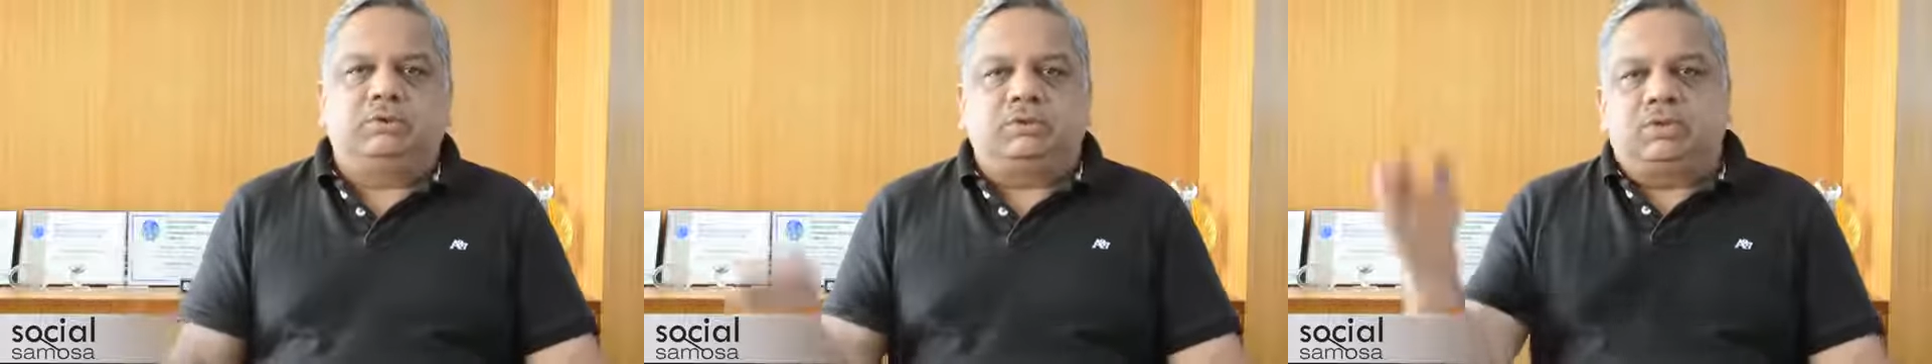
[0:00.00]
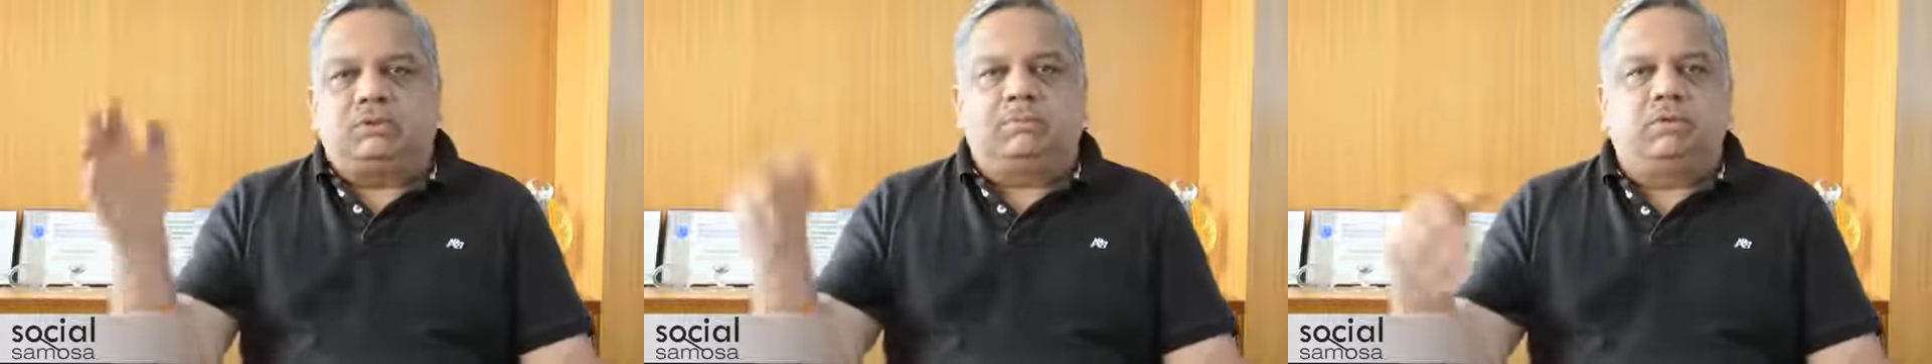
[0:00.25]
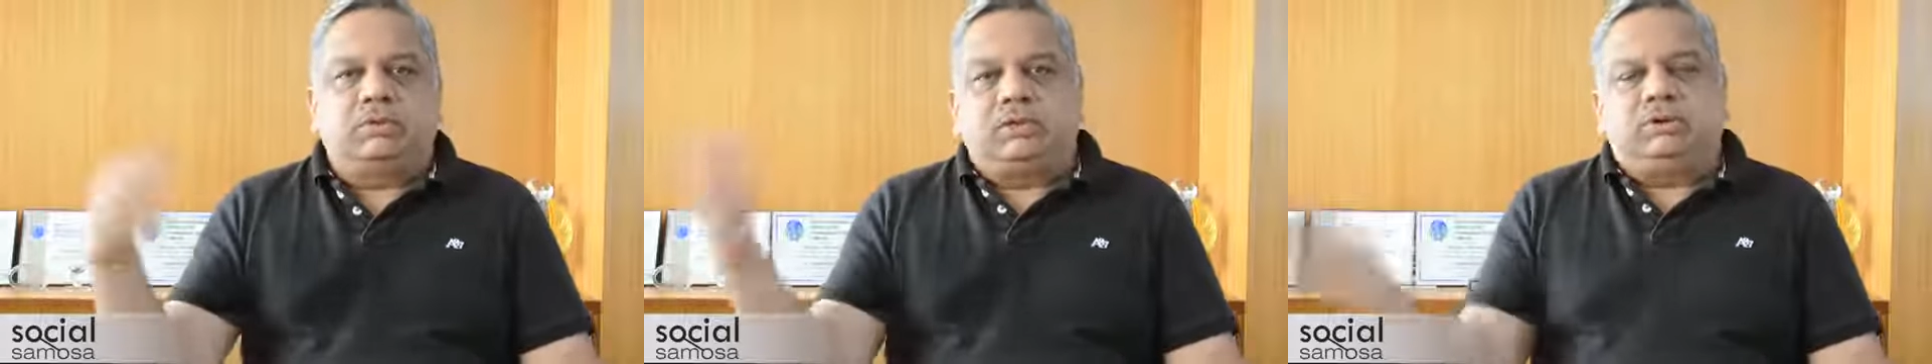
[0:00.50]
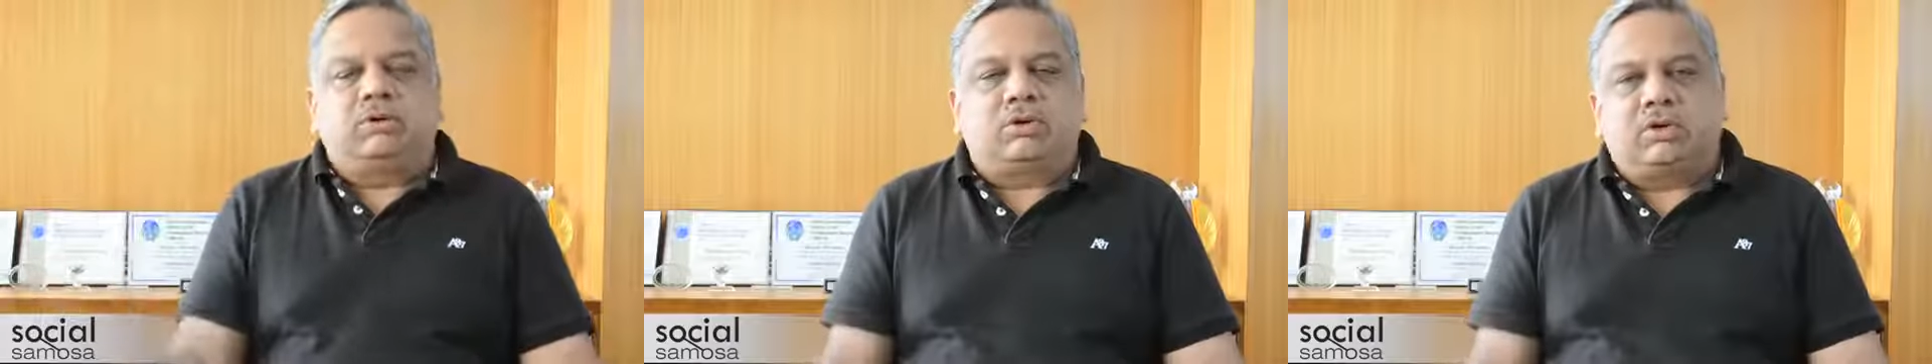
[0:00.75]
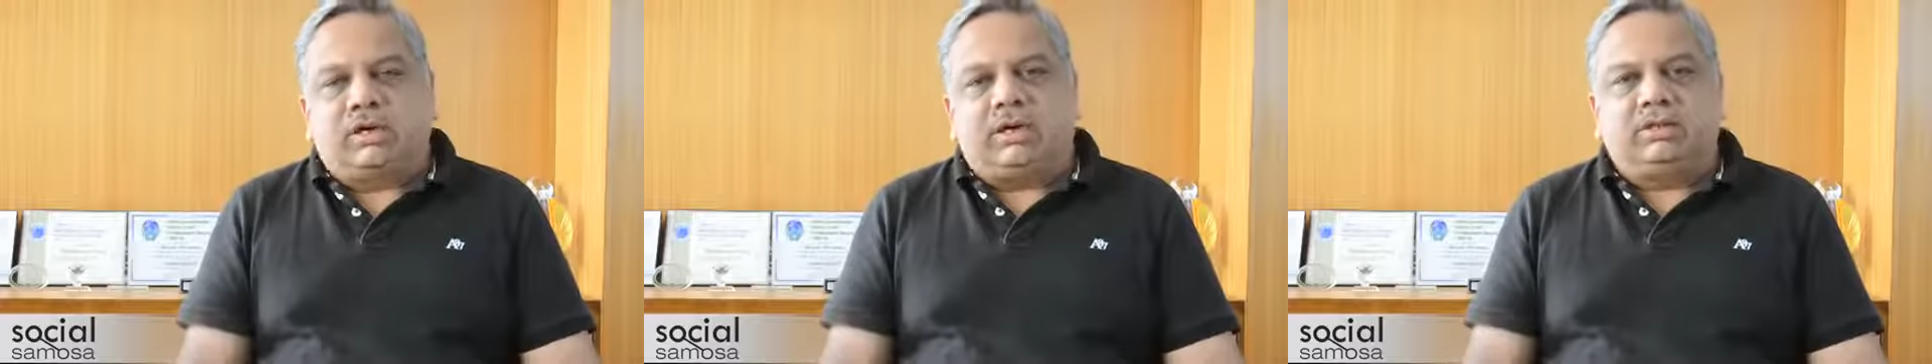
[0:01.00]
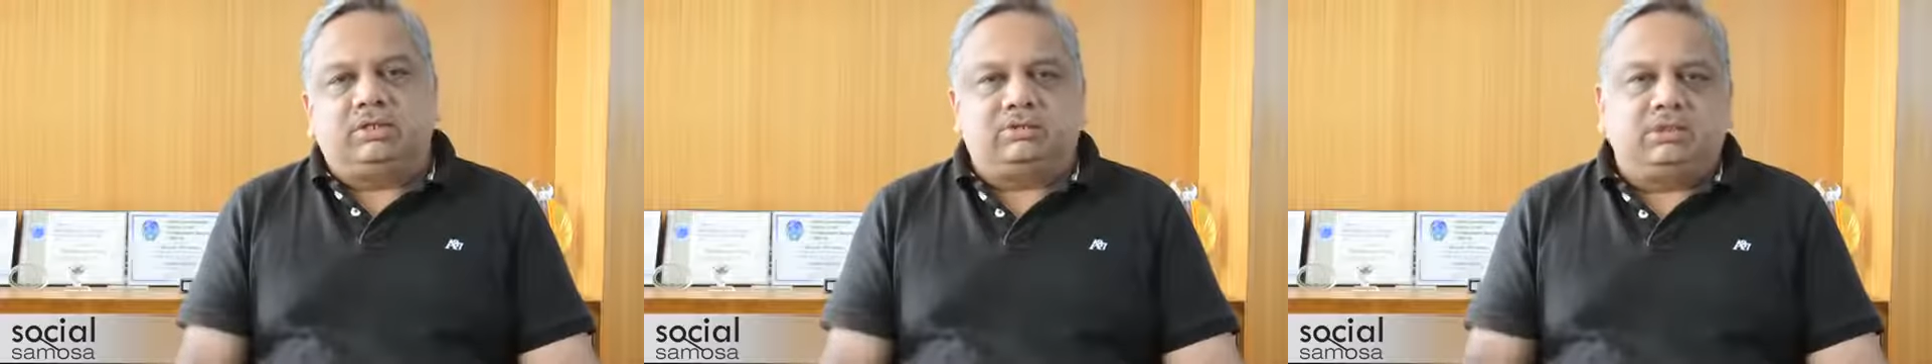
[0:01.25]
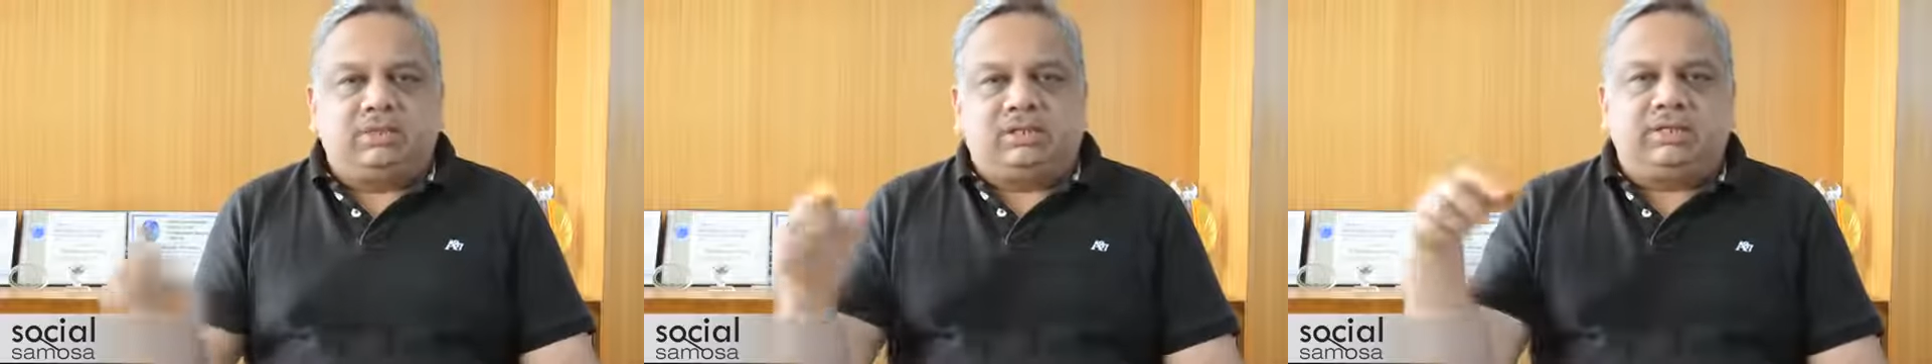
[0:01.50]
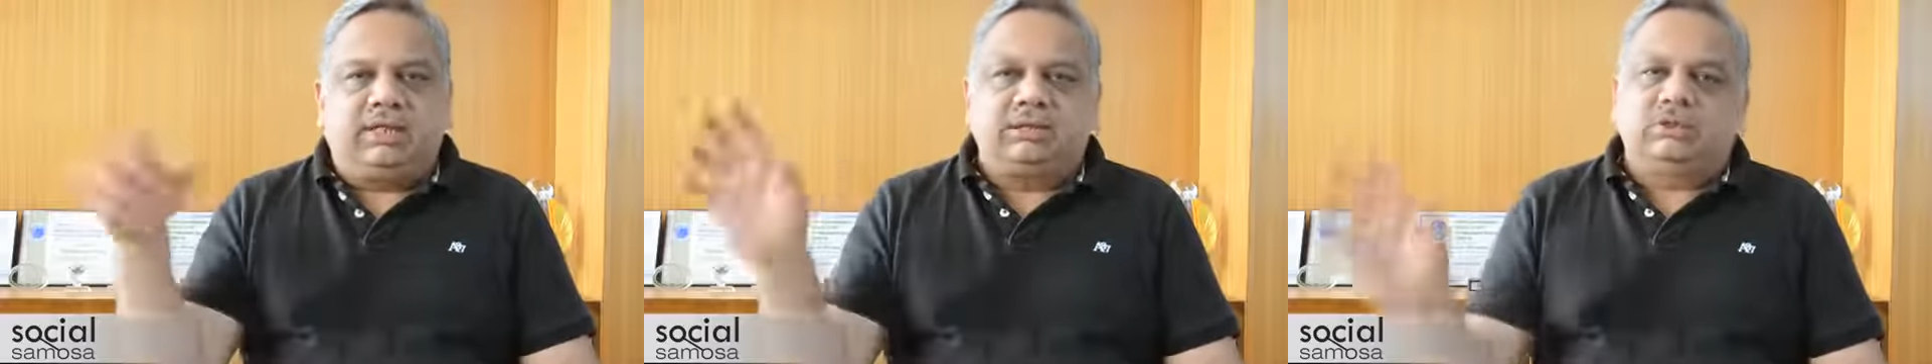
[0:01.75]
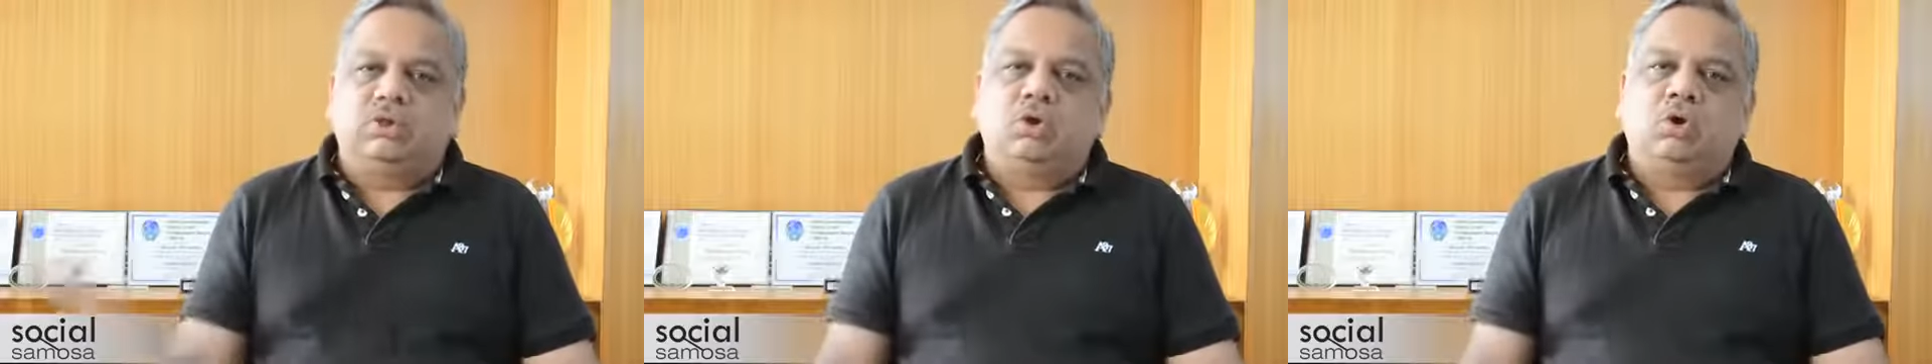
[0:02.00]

put a report in your organization that yes,